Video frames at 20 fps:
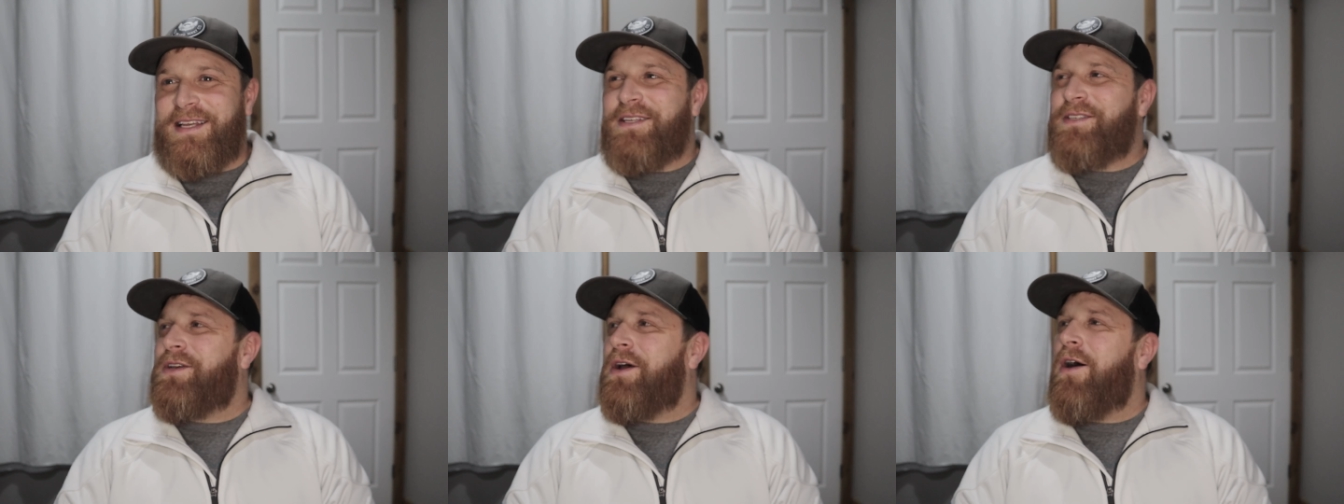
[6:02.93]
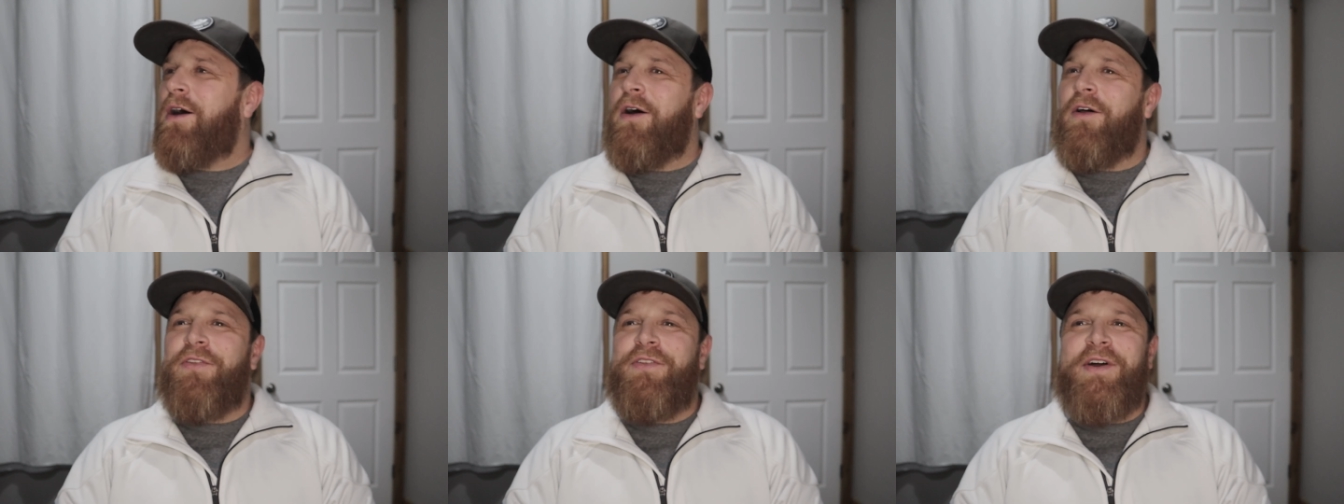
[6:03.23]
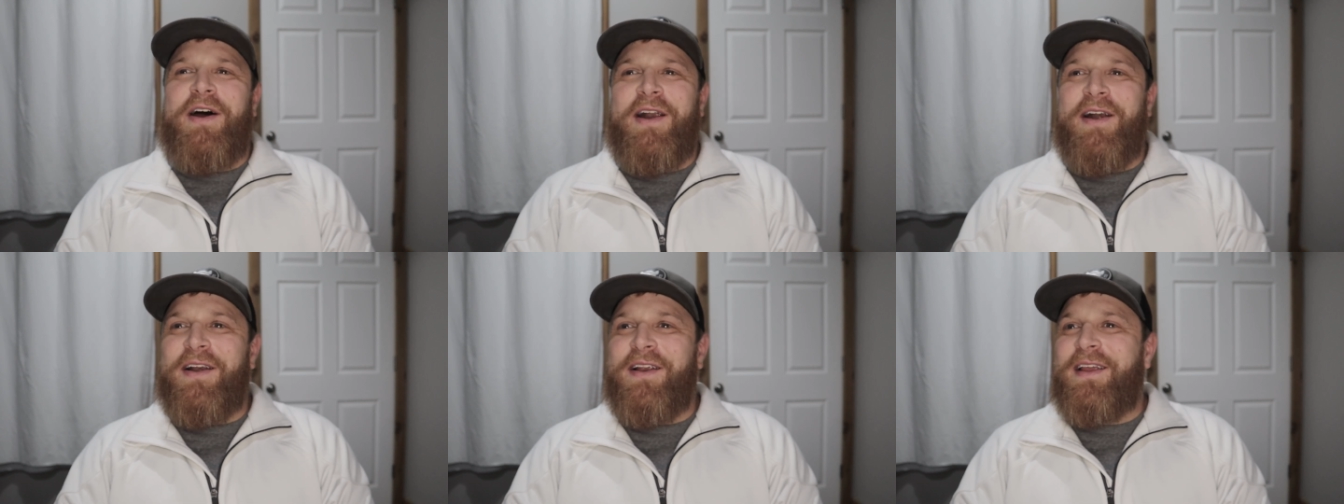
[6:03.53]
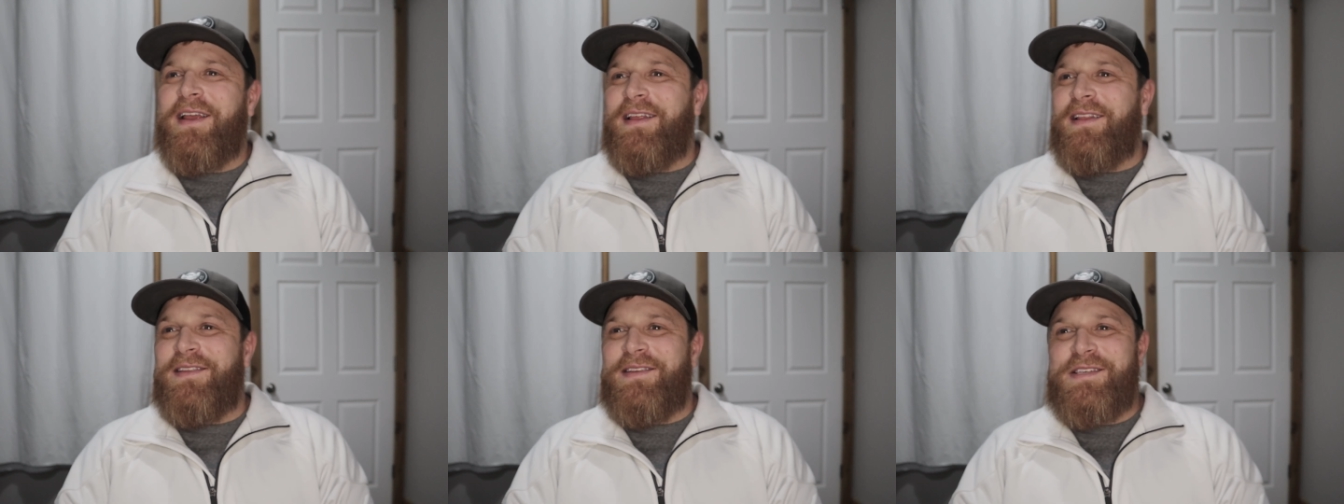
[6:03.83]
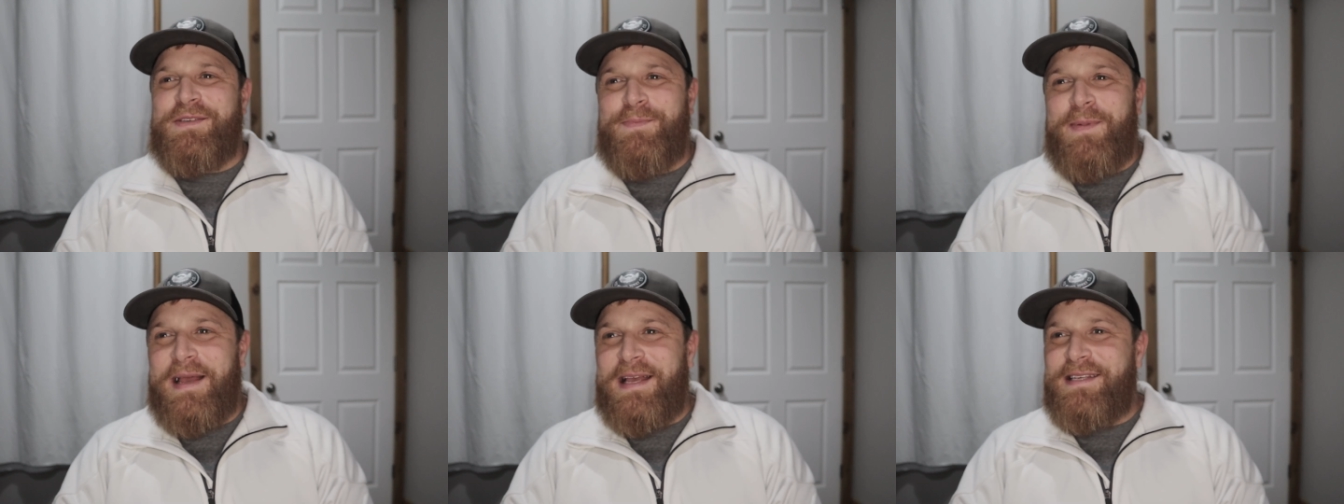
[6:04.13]
things all dark and
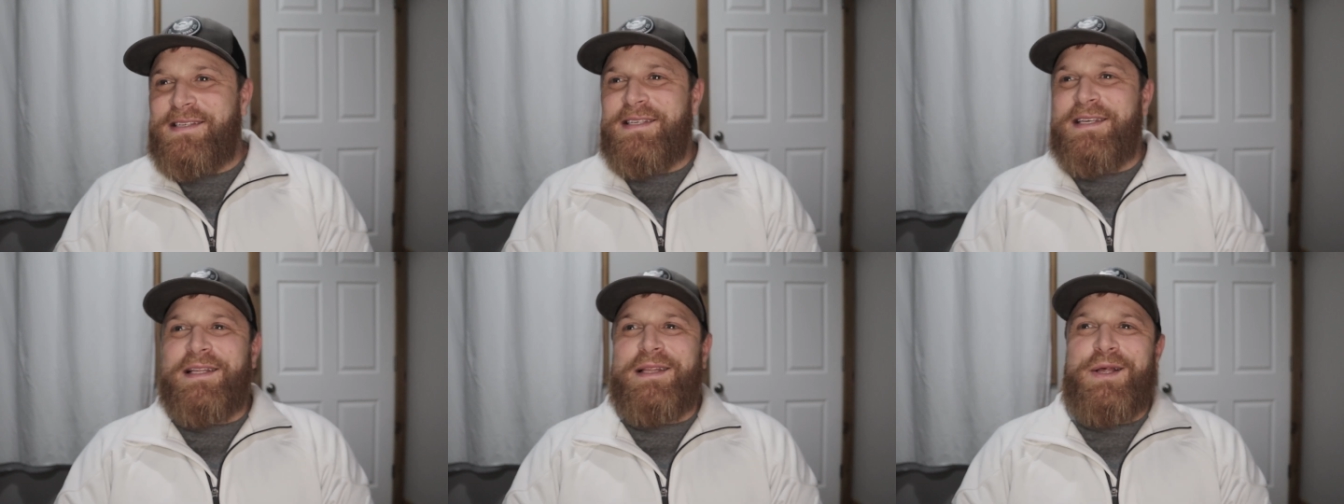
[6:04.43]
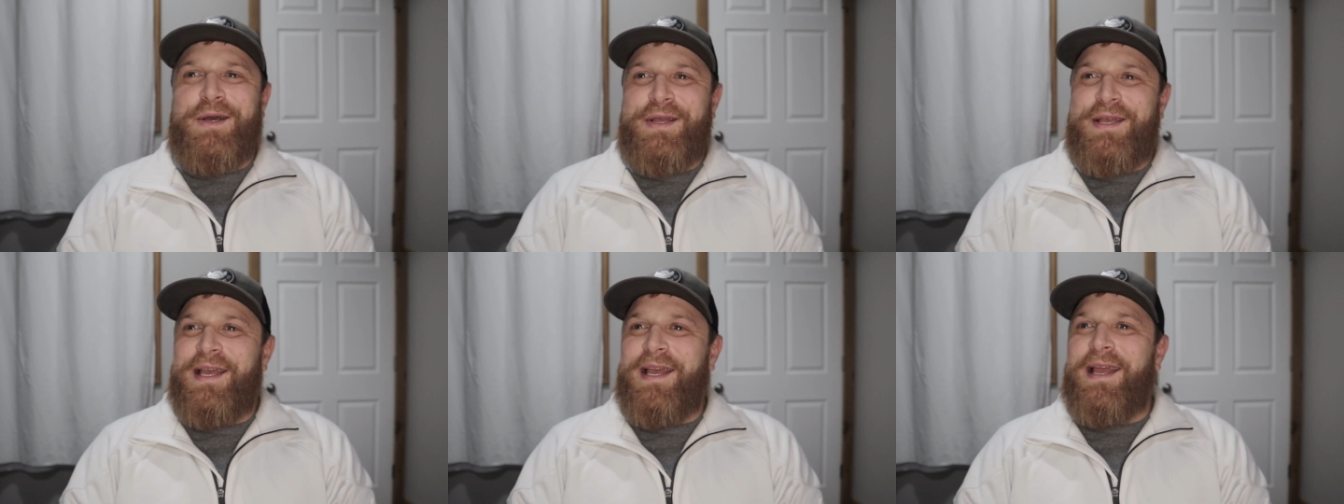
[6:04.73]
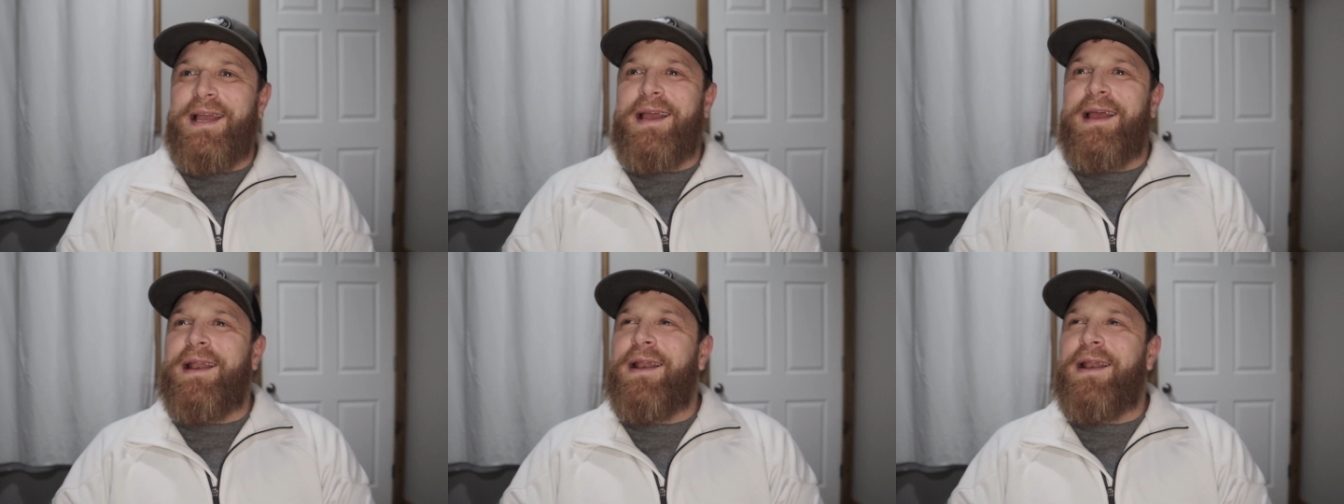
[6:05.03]
spacey looking,